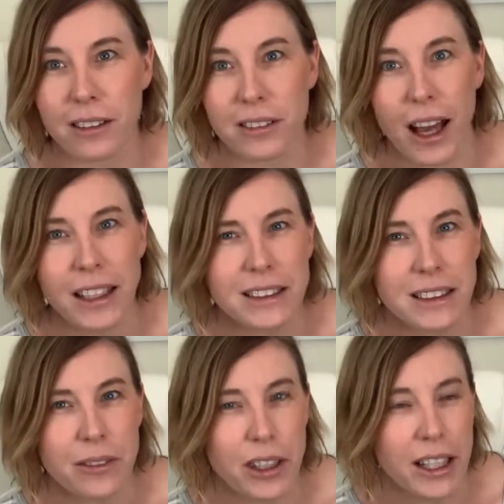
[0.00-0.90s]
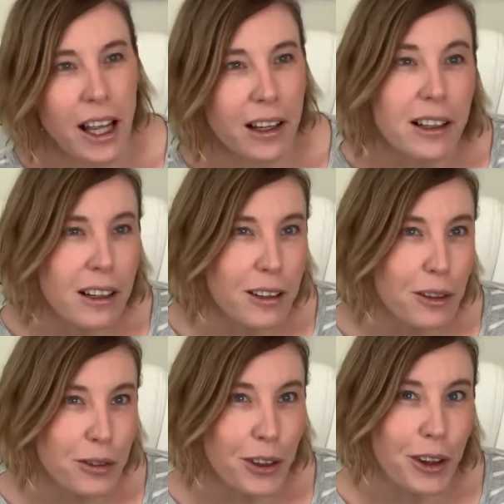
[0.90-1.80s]
likes living a
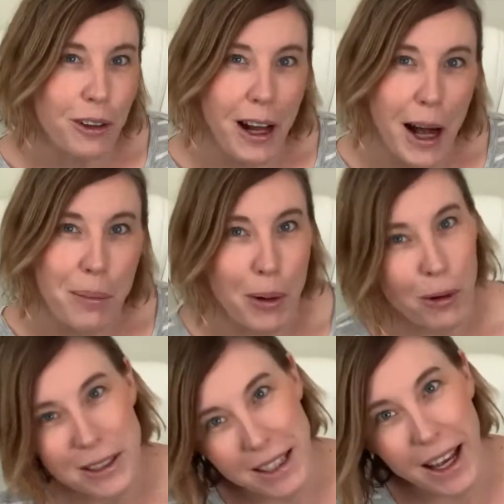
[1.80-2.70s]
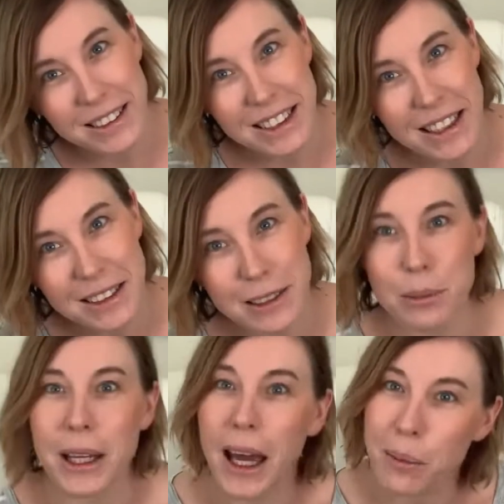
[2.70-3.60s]
little further out, but wants access
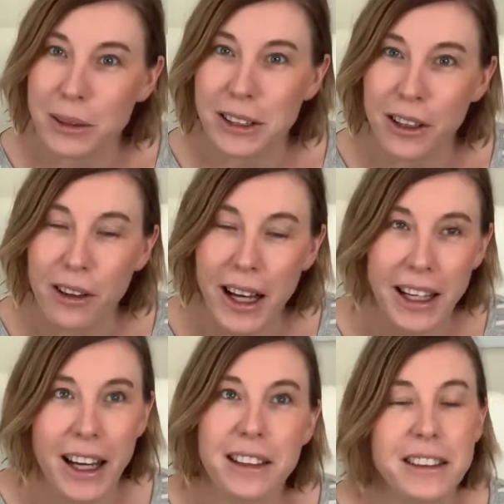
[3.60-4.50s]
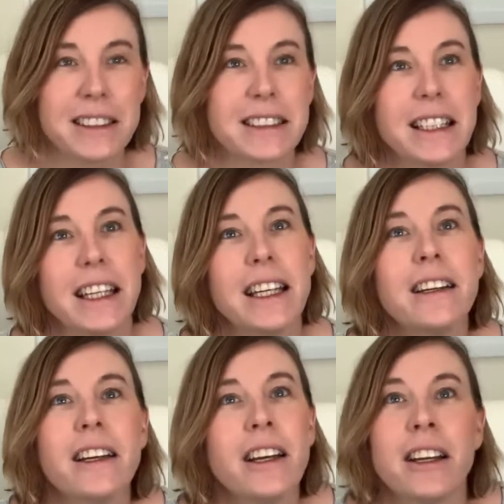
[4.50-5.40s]
to be able to go hang out in the
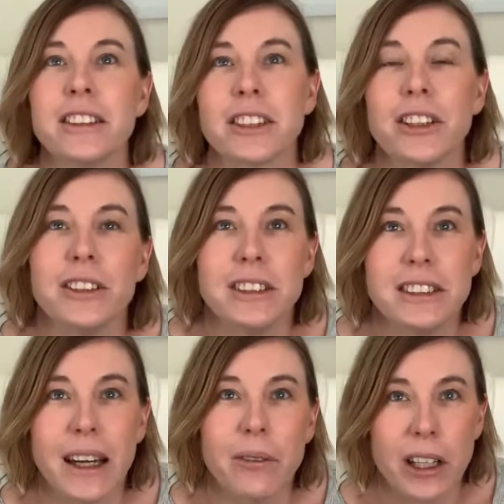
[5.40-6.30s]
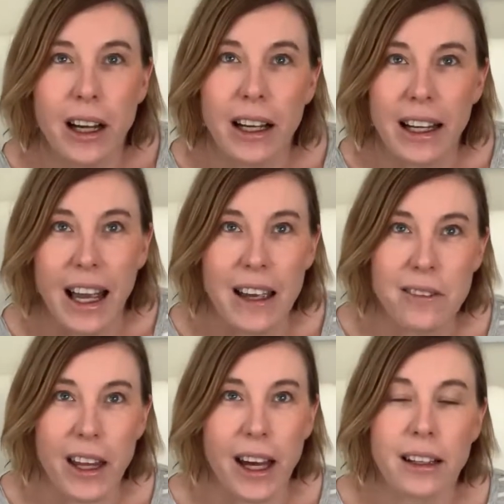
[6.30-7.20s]
city. So Denver kind of
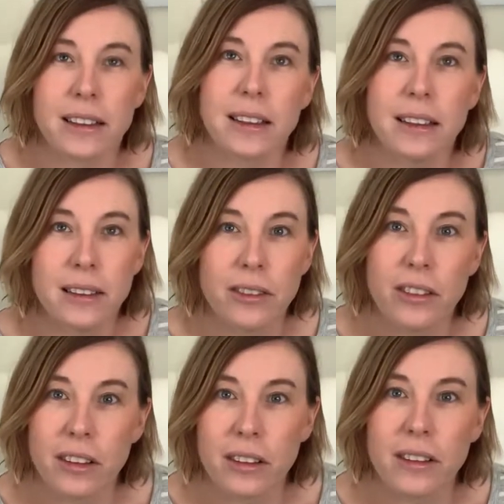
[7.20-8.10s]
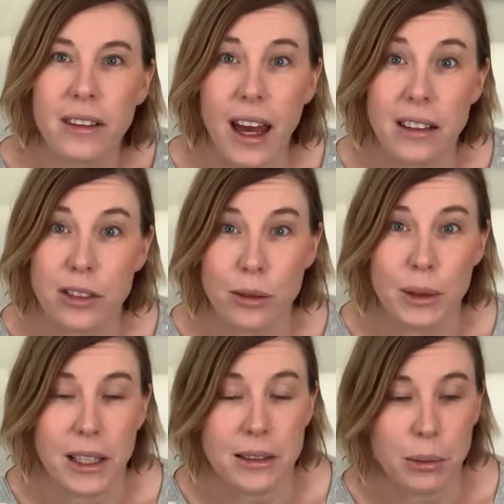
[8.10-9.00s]
gave that to
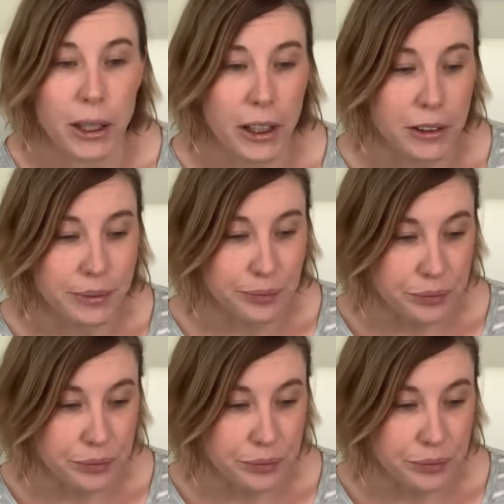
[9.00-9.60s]
me as well.